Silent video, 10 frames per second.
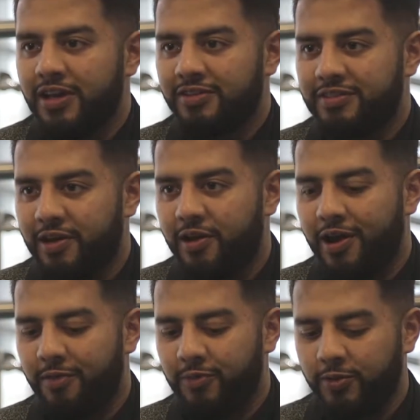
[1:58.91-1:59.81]
So
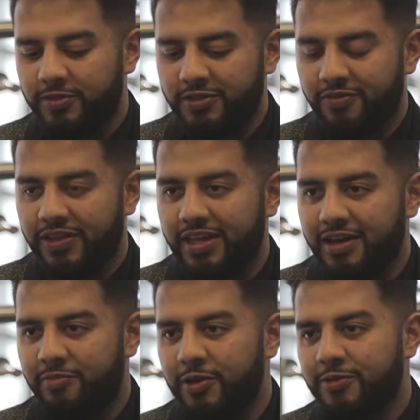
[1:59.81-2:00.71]
I'm doing stuff here,
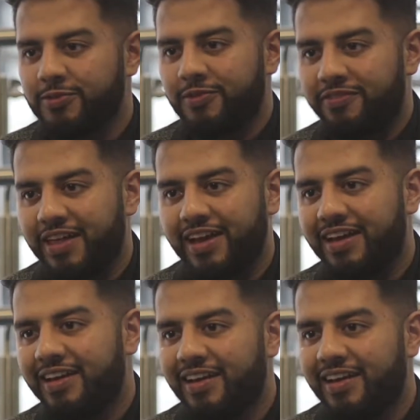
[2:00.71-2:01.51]
I'm doing stuff there.